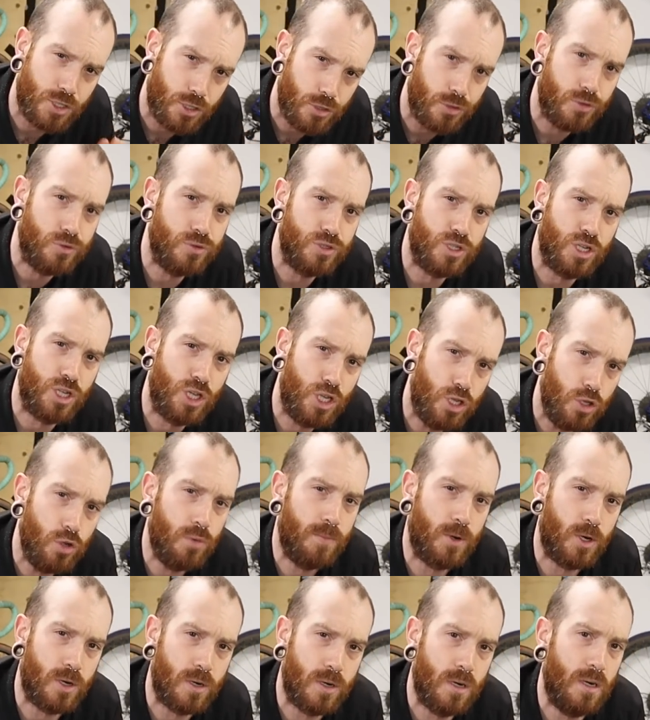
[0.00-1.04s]
use
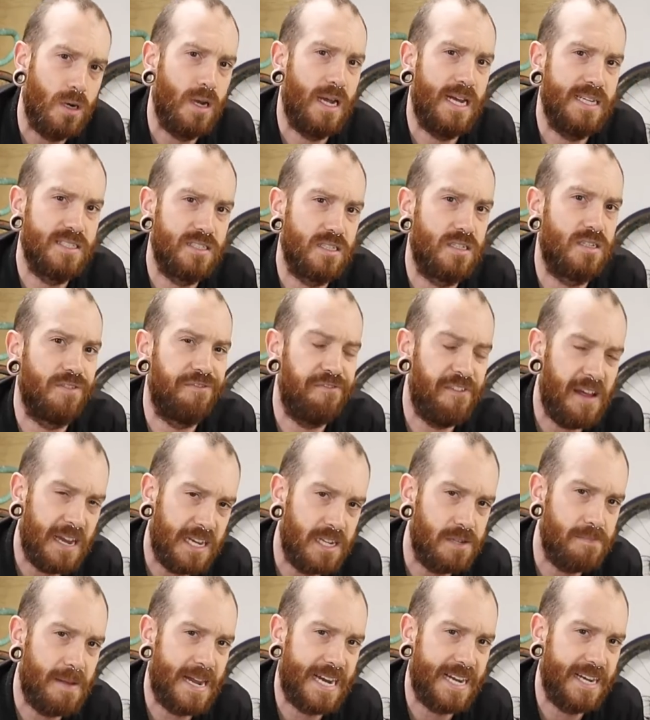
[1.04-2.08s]
humor as a
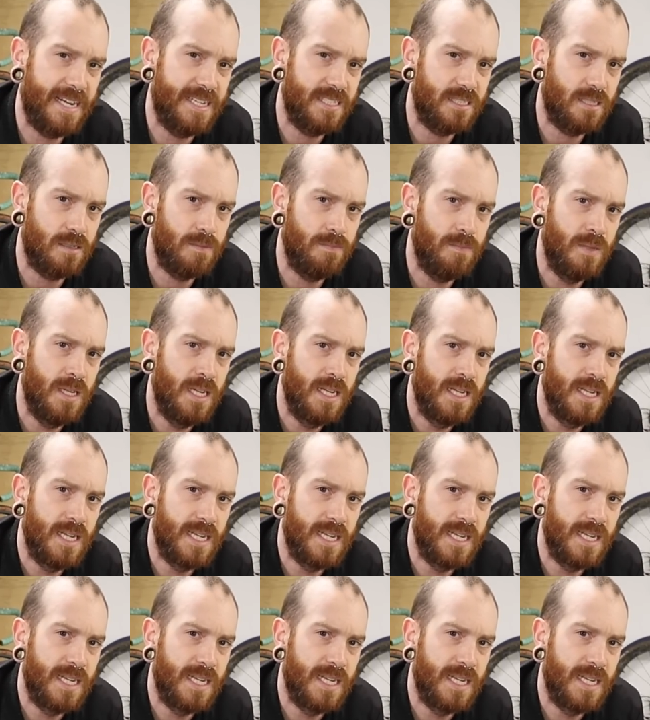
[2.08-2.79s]
defensive mechanism